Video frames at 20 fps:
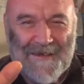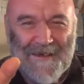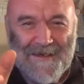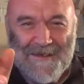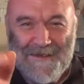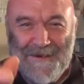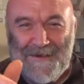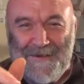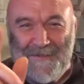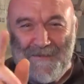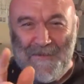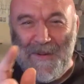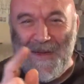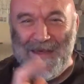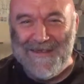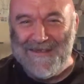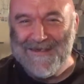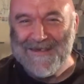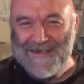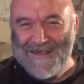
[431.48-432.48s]
just
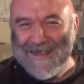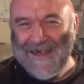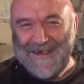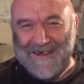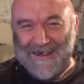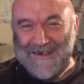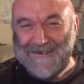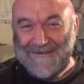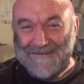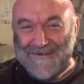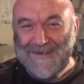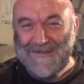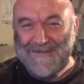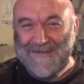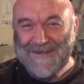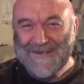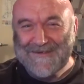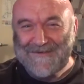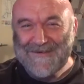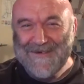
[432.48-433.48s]
pictured like a
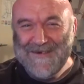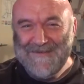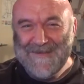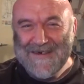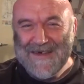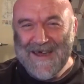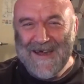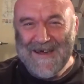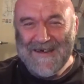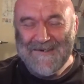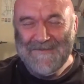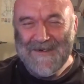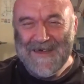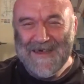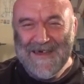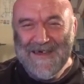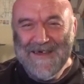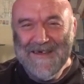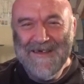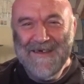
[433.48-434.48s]
Christmas tree behind
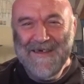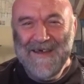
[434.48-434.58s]
me